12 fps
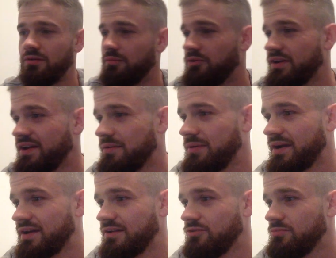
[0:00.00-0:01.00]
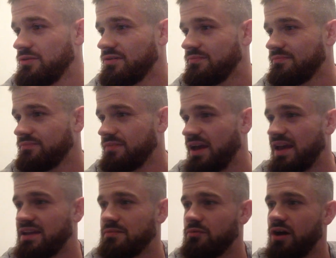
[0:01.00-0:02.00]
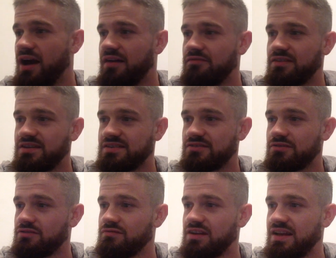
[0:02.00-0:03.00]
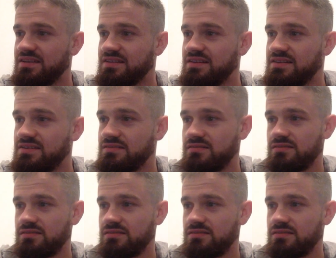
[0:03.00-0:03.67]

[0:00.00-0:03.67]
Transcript: I'll bring that back a little bit. Any more athletes can relate to this.